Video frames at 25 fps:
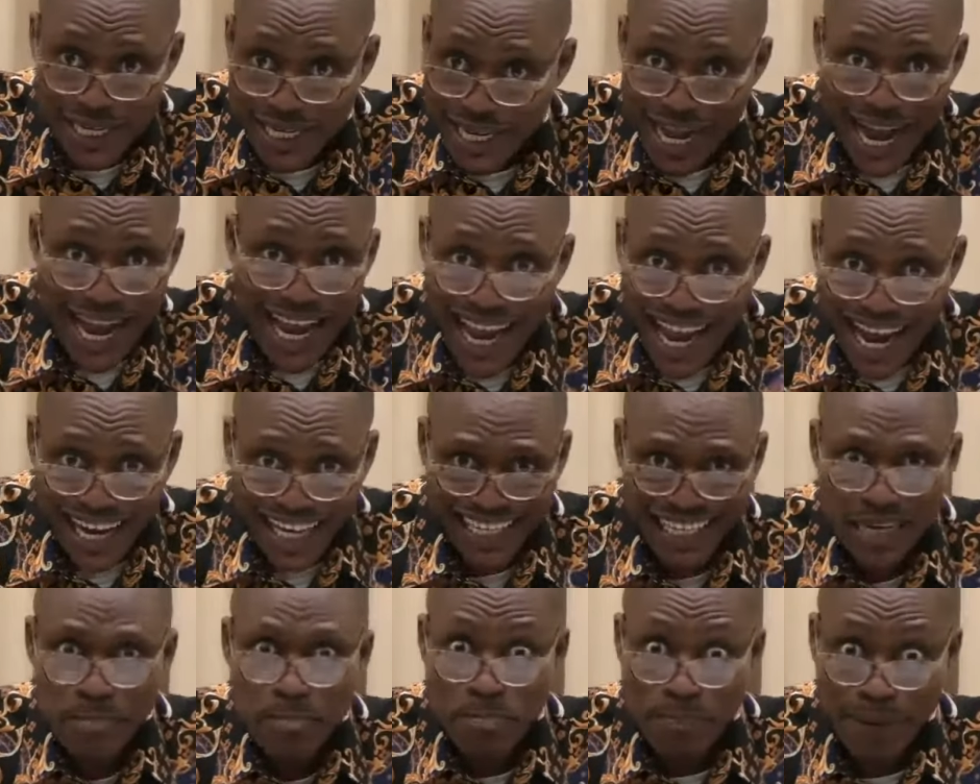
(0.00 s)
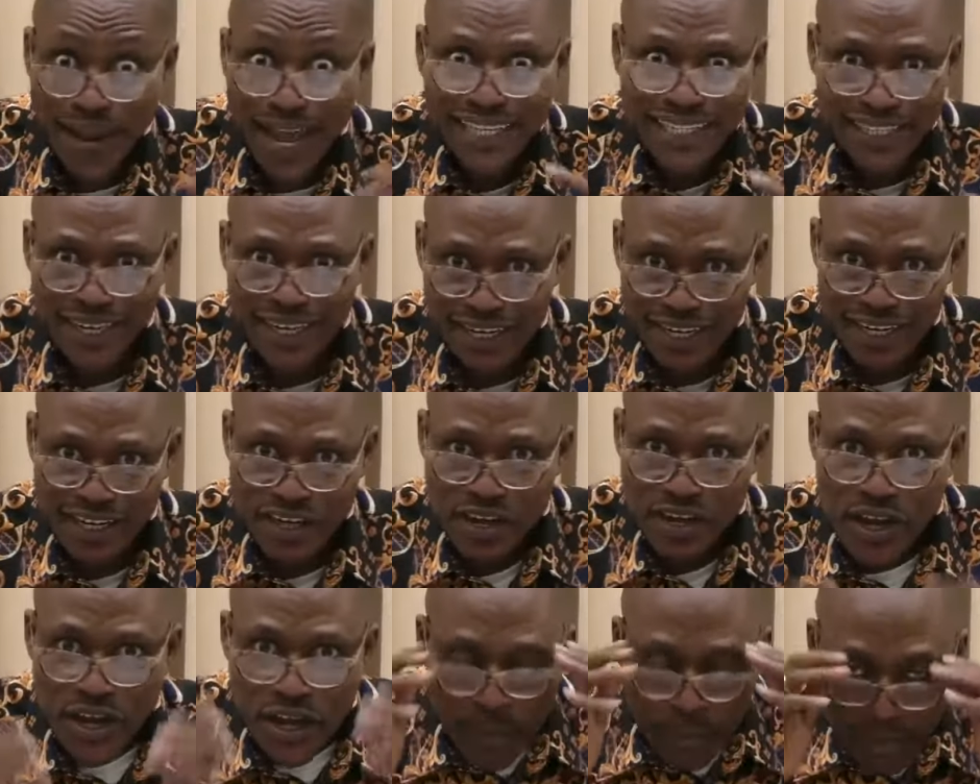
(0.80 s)
a guy actually blatantly,
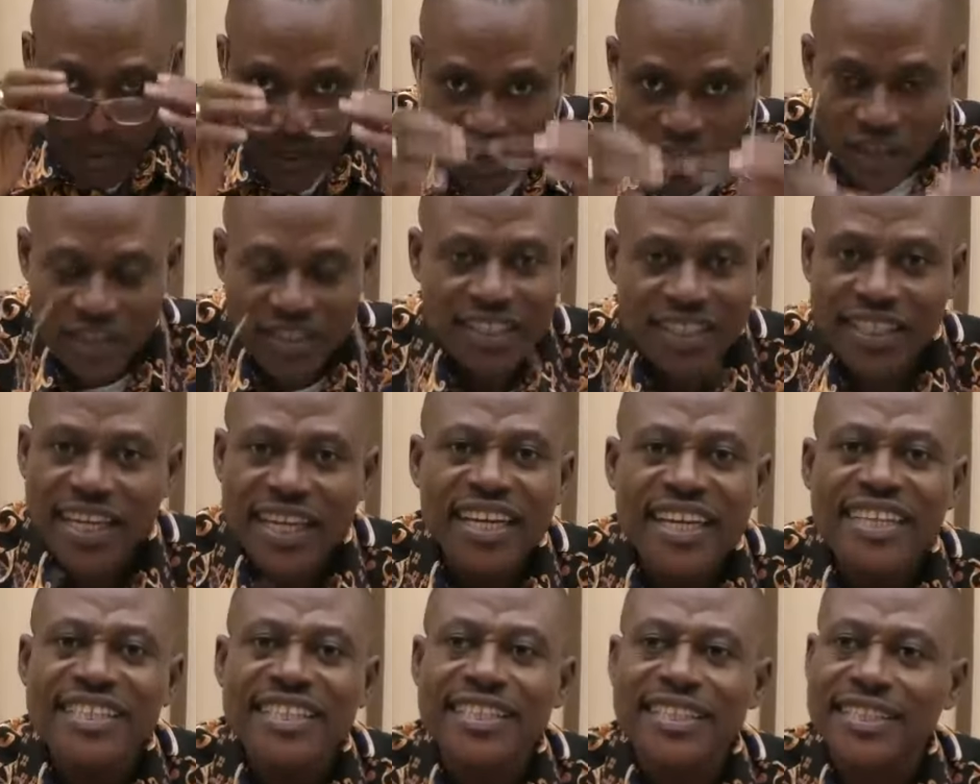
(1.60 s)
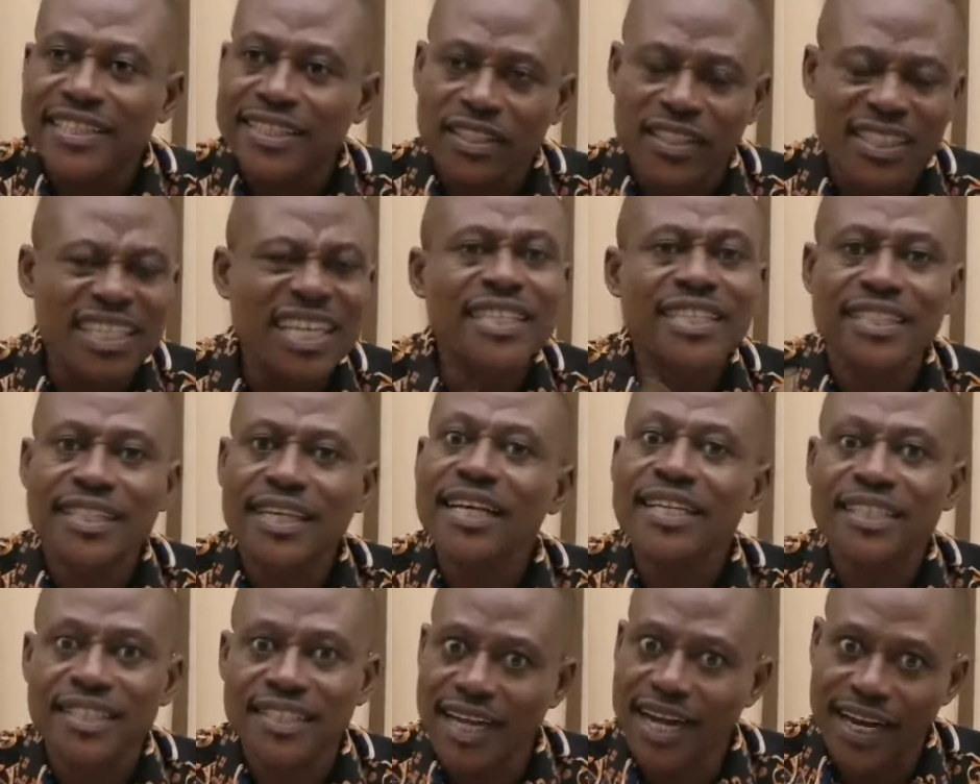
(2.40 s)
because sin
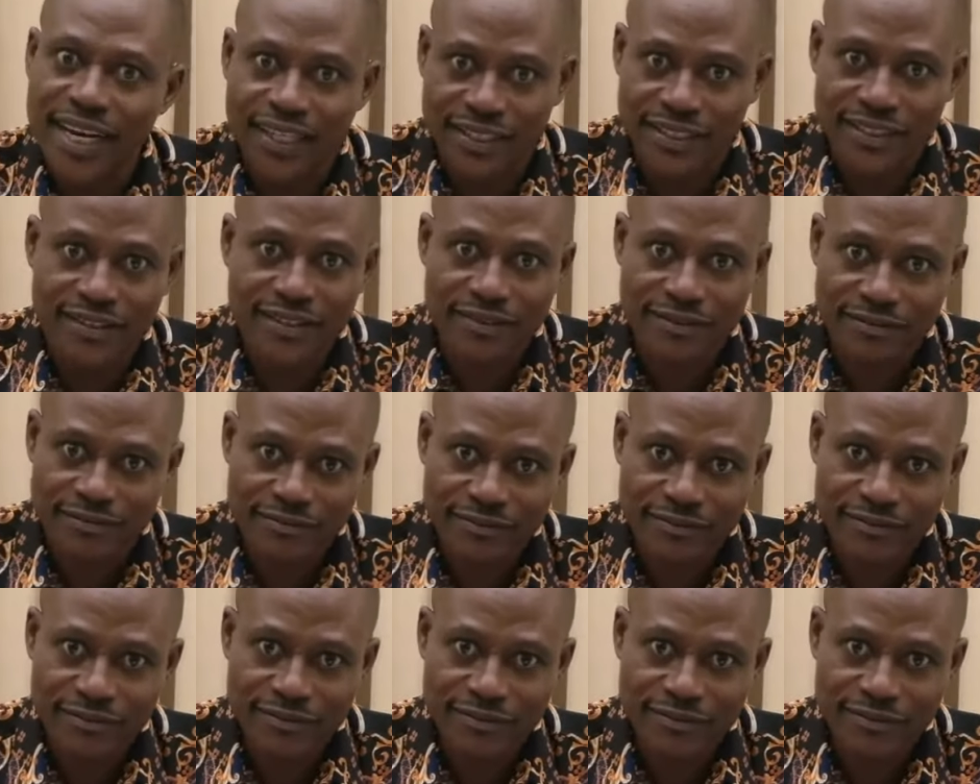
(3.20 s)
tastes nice.